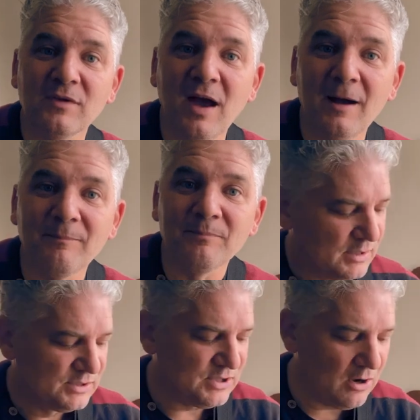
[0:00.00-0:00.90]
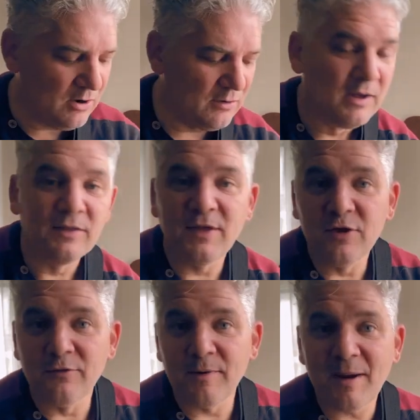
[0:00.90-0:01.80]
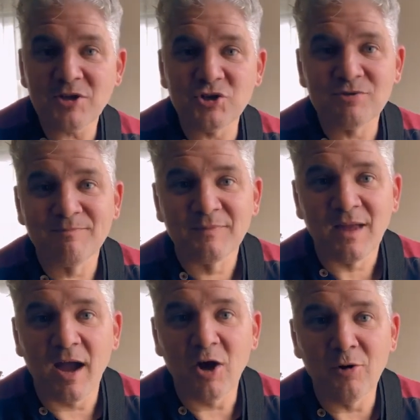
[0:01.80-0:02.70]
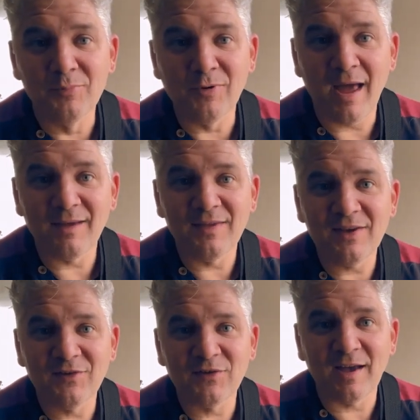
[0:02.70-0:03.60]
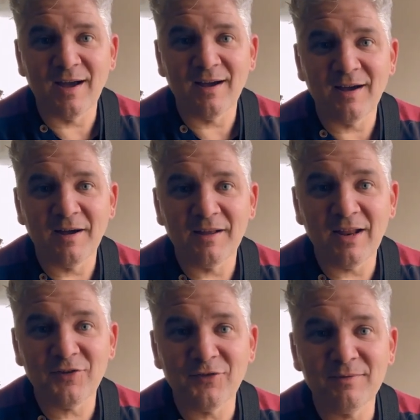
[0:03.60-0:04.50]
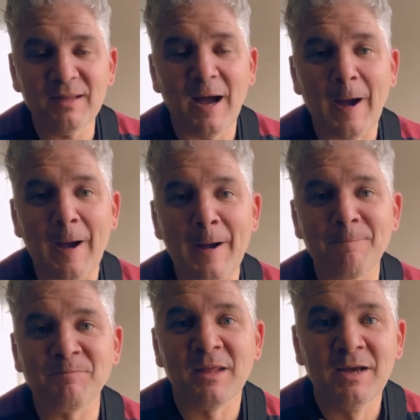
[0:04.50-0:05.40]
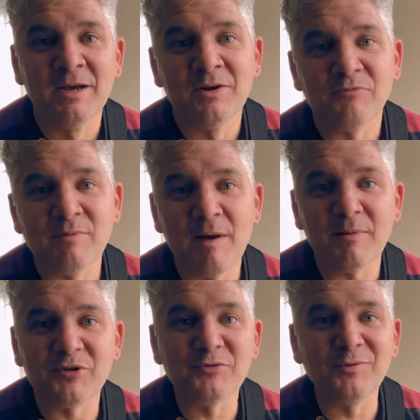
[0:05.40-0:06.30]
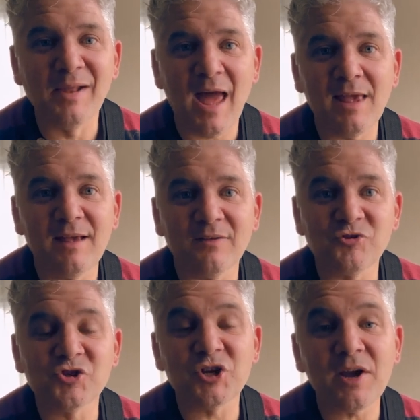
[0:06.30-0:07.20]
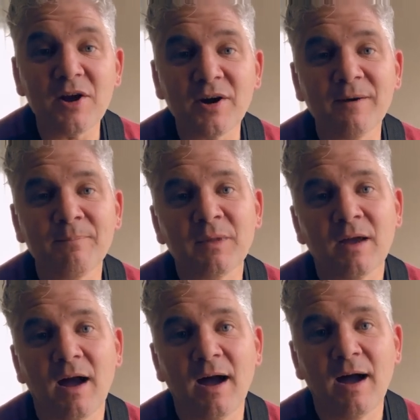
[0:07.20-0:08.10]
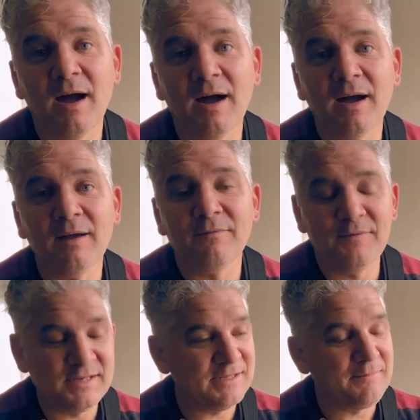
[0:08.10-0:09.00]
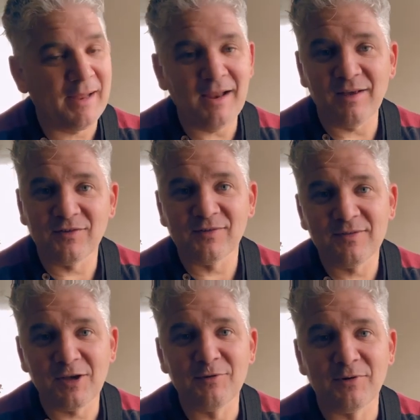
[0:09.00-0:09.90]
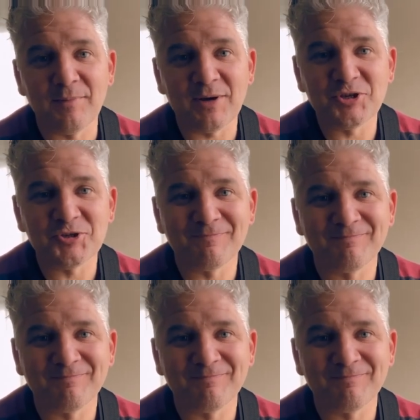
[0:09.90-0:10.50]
Yeah. So thank you very much. I hope you like this lesson. Remember to like and share and visit my links. Thank you very much.